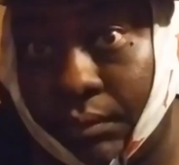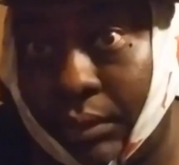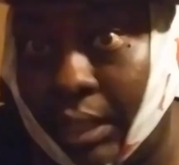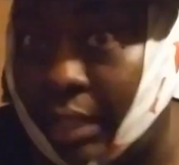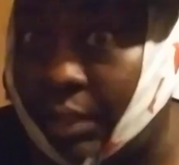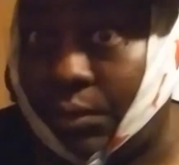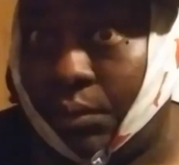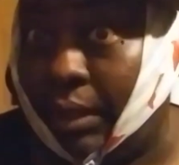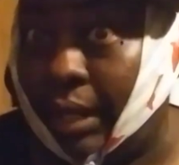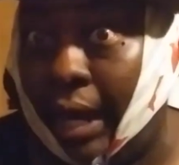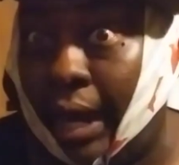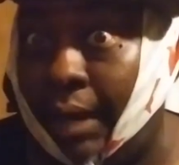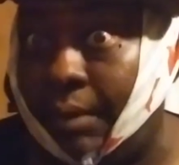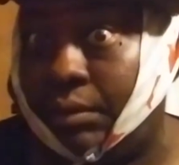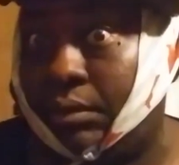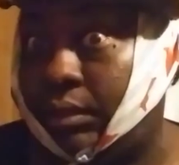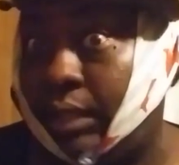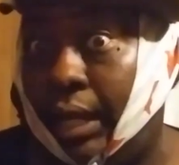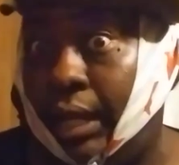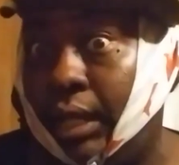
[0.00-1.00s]
That's what I
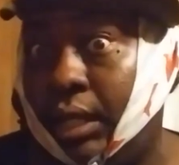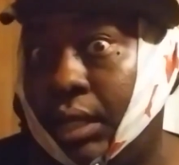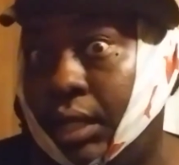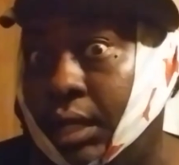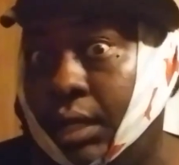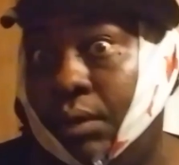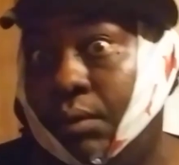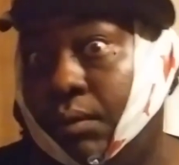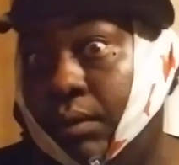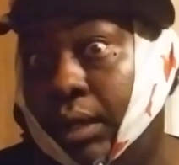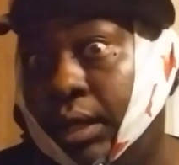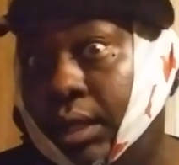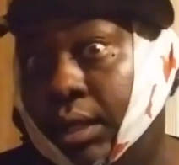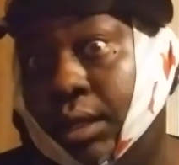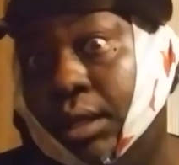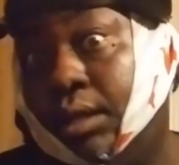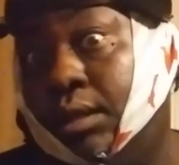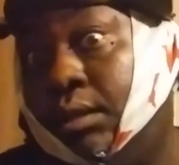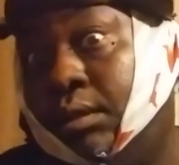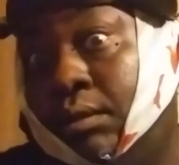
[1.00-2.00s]
was thinking anyway.
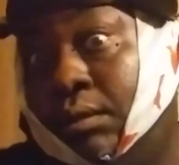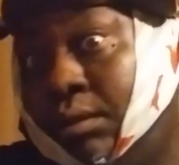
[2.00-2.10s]
Now,